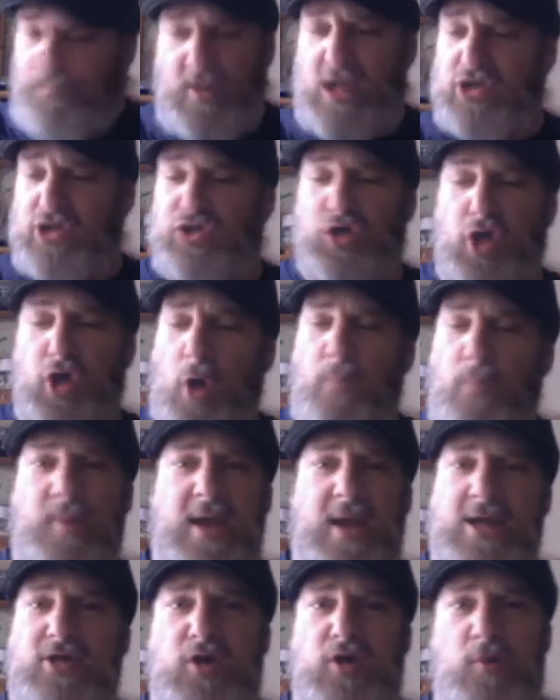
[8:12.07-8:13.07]
So don't be
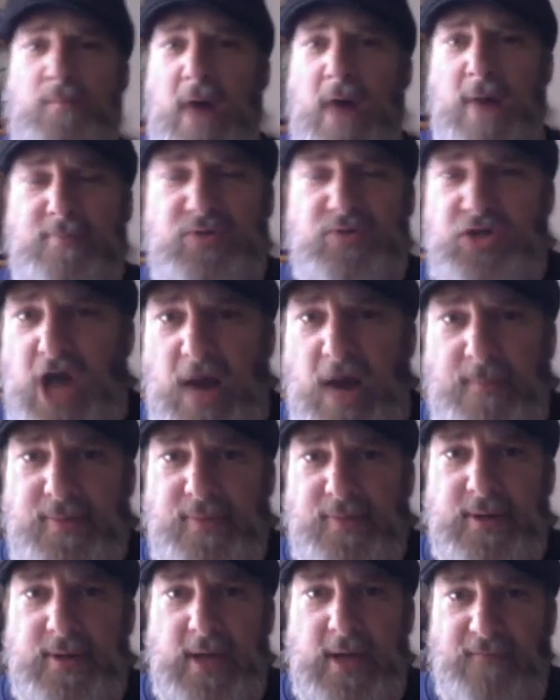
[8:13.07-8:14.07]
a two-pump chump
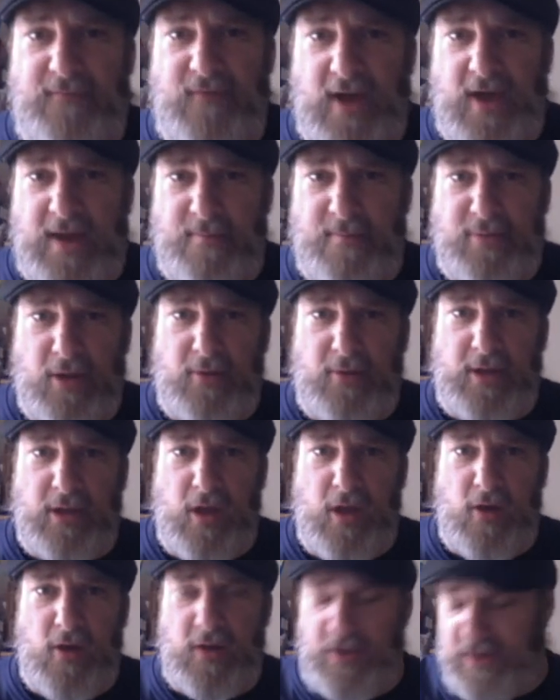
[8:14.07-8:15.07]
and fucking blow your
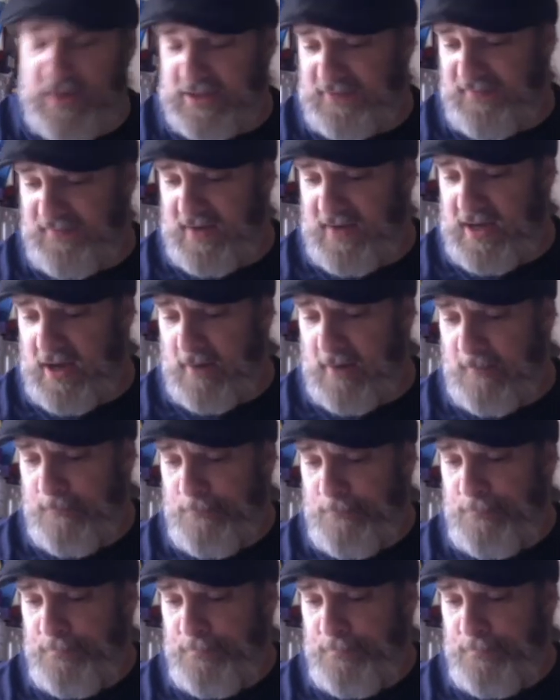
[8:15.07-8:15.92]
load in this video.